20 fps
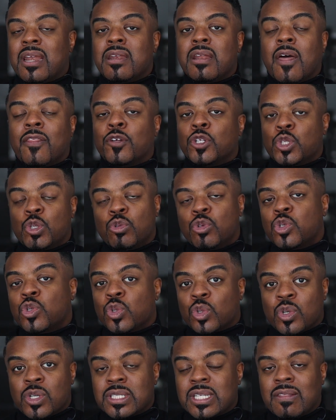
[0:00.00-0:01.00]
another two
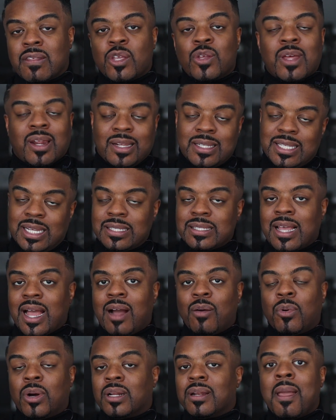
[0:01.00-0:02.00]
stores in the United States
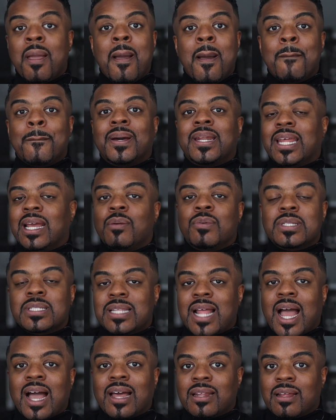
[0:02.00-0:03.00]
got one, but it
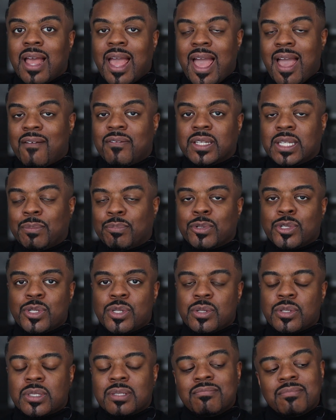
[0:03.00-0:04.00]
was not heavily
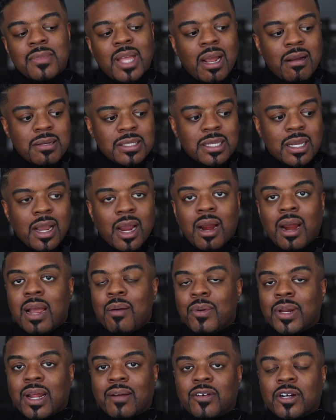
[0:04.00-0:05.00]
produced. I was like, all
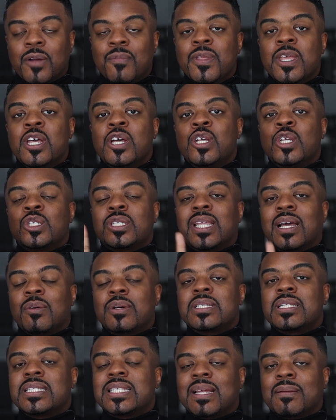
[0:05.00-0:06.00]
right, whatever. So that
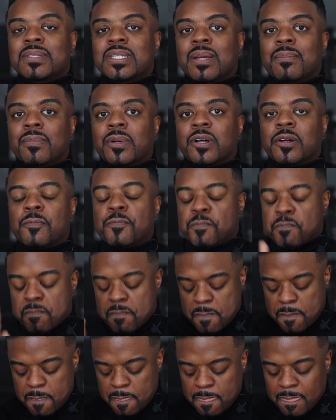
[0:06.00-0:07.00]
was in September.
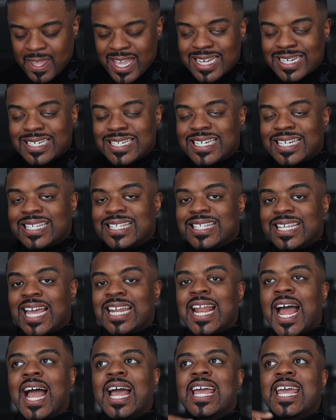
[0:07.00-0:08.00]
This,
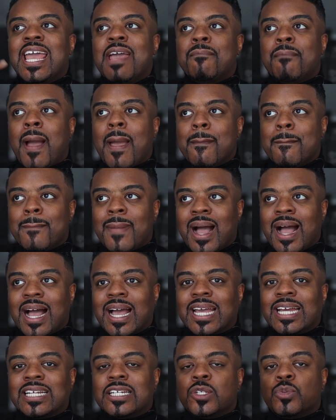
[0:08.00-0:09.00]
and I, in my
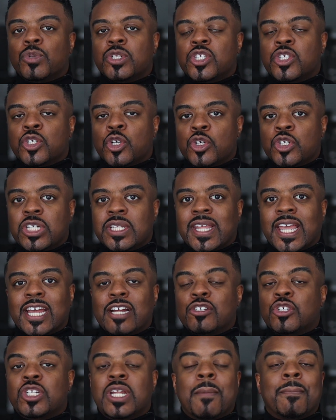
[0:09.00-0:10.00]
mind, was searching the
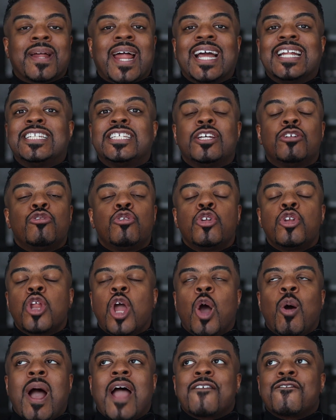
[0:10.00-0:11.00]
internet, but I didn't
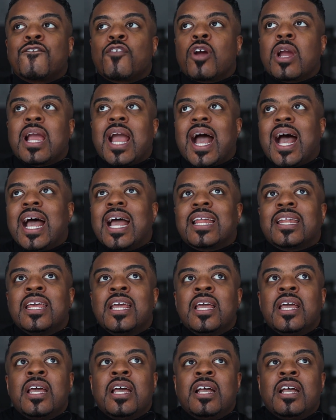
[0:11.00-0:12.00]
know, I forgot